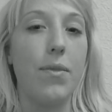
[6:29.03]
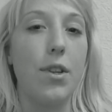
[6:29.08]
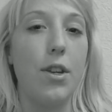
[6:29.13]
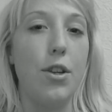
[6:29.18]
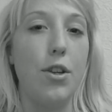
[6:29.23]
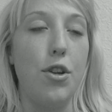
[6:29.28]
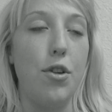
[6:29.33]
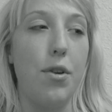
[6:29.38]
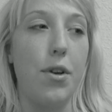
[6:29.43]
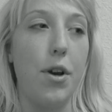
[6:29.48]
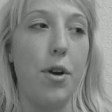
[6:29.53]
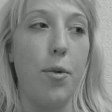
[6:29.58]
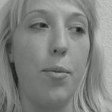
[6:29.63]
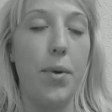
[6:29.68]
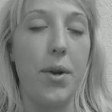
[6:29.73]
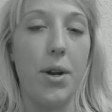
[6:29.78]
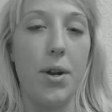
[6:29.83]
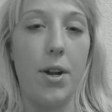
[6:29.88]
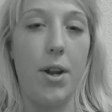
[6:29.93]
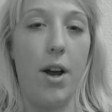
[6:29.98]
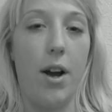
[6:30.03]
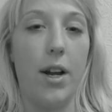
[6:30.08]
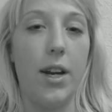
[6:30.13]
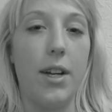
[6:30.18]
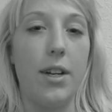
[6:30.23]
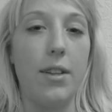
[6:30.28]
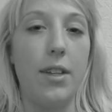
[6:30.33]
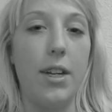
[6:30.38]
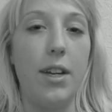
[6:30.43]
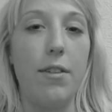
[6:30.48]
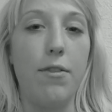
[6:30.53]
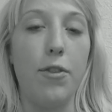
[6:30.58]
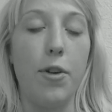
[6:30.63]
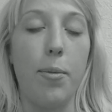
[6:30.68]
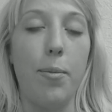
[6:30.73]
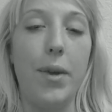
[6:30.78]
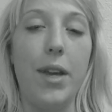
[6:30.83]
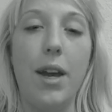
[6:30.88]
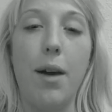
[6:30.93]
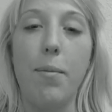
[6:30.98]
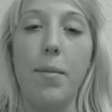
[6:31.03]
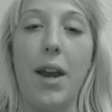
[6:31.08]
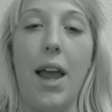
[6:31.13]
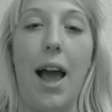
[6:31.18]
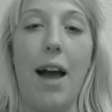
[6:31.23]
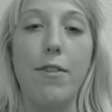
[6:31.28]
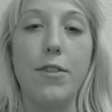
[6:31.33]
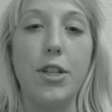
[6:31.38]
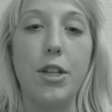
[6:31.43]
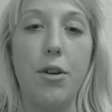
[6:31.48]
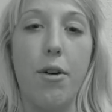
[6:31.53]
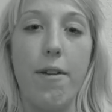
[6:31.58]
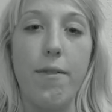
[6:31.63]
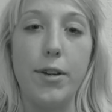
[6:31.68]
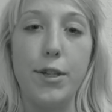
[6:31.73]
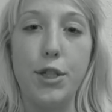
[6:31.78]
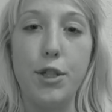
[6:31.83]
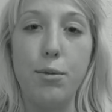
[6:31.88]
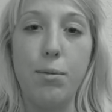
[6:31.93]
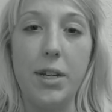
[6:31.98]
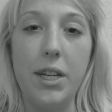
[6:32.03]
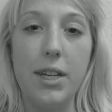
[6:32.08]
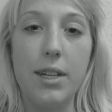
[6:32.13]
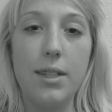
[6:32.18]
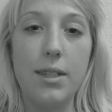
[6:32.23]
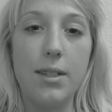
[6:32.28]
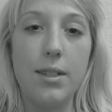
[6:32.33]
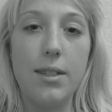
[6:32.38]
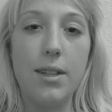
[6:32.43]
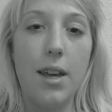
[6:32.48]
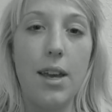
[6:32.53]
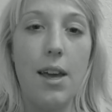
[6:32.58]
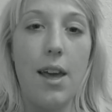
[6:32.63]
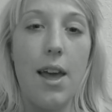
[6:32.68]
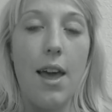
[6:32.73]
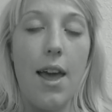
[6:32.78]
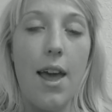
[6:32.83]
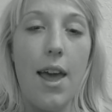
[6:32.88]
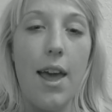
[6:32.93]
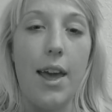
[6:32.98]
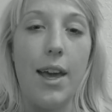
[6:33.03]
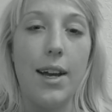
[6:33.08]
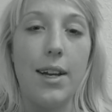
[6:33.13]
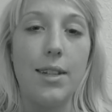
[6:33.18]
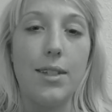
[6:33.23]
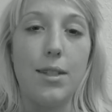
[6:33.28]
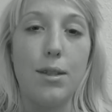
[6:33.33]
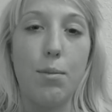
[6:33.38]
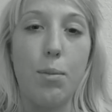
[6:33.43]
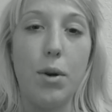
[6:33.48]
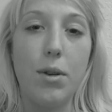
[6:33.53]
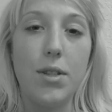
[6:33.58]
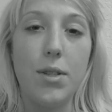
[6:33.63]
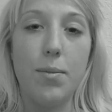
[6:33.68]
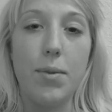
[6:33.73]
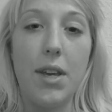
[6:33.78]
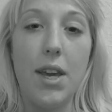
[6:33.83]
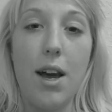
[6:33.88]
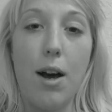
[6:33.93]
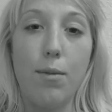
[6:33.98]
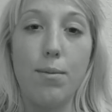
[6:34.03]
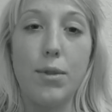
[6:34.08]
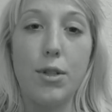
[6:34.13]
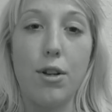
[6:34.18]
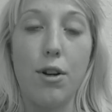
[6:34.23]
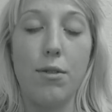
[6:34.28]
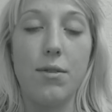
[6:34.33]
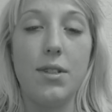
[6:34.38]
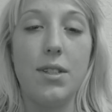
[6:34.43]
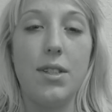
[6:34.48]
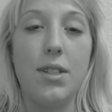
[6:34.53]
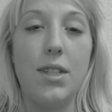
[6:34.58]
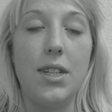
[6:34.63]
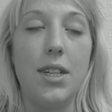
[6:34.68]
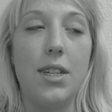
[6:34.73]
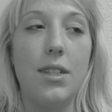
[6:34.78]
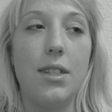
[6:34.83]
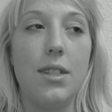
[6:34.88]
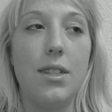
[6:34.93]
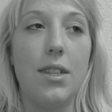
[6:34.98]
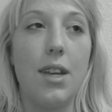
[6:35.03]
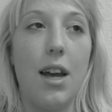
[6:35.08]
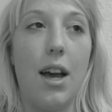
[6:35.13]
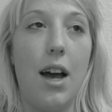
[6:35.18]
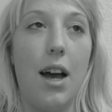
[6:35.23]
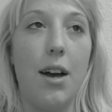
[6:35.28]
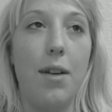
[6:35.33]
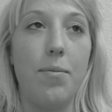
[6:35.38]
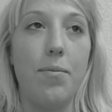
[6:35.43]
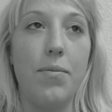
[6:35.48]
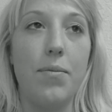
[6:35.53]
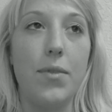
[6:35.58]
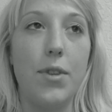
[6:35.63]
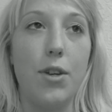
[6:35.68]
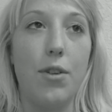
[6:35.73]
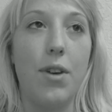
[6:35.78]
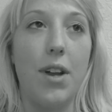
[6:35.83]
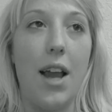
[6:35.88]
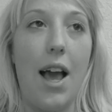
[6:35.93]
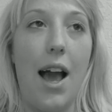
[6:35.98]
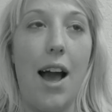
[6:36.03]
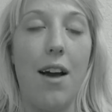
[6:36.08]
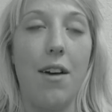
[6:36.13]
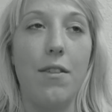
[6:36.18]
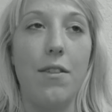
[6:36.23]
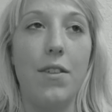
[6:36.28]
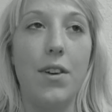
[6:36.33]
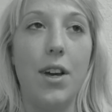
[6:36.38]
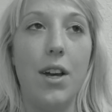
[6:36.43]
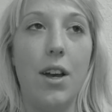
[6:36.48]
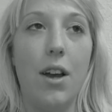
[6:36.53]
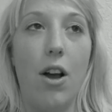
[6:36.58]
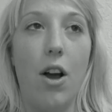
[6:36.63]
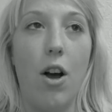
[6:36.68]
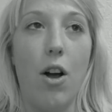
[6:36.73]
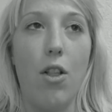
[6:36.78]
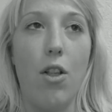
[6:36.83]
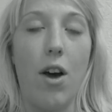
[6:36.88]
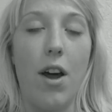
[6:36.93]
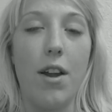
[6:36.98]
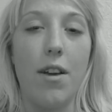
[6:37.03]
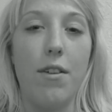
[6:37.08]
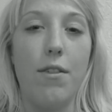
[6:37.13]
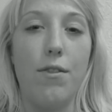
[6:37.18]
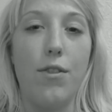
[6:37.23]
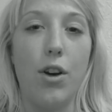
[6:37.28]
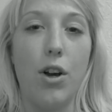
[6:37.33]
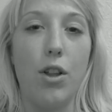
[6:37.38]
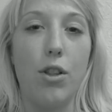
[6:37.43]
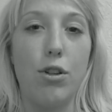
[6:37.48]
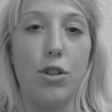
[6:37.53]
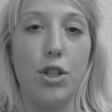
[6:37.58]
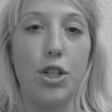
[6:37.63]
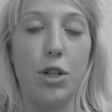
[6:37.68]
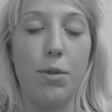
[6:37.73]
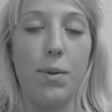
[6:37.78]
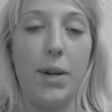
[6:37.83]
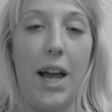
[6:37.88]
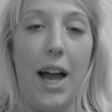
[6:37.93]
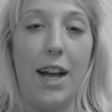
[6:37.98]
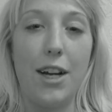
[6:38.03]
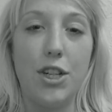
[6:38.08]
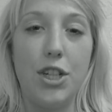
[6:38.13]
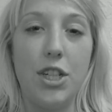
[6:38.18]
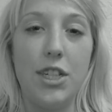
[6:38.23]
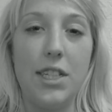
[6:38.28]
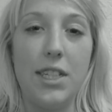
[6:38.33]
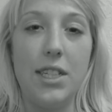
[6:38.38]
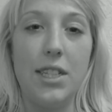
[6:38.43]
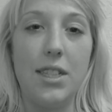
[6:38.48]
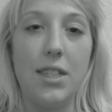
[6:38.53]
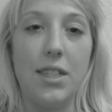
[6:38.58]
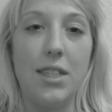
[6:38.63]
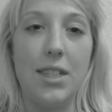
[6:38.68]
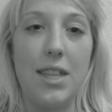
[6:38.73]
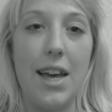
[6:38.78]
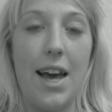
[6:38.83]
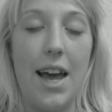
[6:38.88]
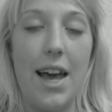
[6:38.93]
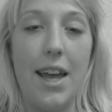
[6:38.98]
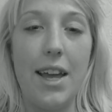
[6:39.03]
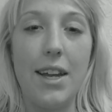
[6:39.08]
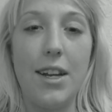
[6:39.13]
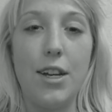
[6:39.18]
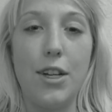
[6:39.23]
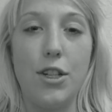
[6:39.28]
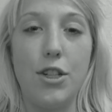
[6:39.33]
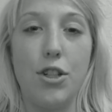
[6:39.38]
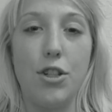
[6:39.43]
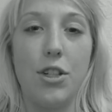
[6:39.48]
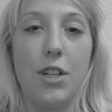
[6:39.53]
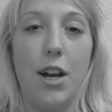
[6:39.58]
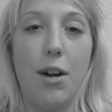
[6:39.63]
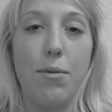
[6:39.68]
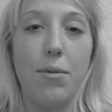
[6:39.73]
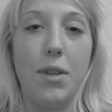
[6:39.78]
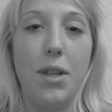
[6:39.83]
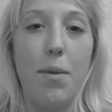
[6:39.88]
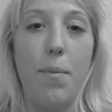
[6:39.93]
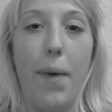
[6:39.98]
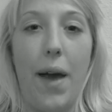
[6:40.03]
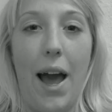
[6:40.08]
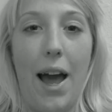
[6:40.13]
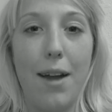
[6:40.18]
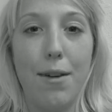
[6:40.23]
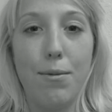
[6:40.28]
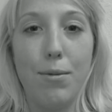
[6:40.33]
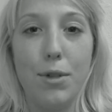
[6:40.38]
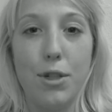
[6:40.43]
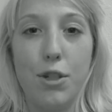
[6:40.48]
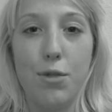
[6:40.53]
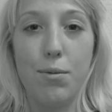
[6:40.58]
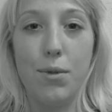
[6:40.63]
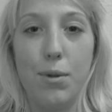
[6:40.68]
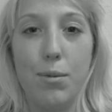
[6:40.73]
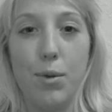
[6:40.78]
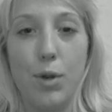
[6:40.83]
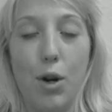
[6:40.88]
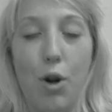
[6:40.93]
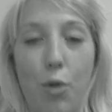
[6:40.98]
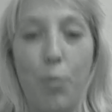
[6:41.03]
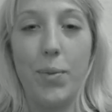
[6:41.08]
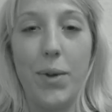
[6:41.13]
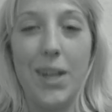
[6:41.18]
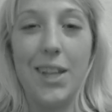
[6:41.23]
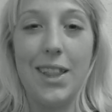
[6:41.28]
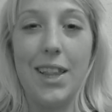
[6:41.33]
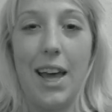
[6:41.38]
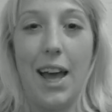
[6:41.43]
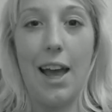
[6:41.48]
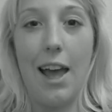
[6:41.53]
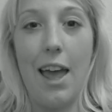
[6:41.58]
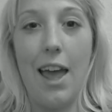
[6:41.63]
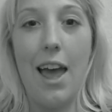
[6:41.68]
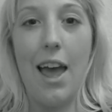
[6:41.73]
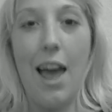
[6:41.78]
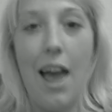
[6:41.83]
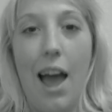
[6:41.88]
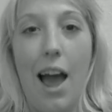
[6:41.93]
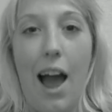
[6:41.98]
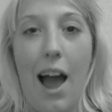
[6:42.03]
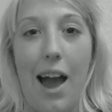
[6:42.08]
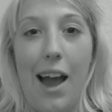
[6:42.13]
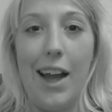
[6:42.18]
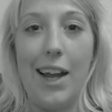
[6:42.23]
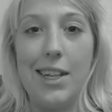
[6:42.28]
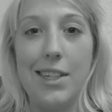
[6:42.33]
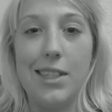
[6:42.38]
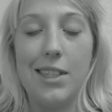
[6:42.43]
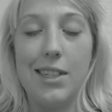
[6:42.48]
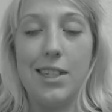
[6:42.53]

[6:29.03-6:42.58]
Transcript: You go periodically. For me, I'm going to have to go every 2 weeks. And supposedly it helps Crohn's disease. You can have a lot of allergic reactions that can turn out really bad, which we were hoping that I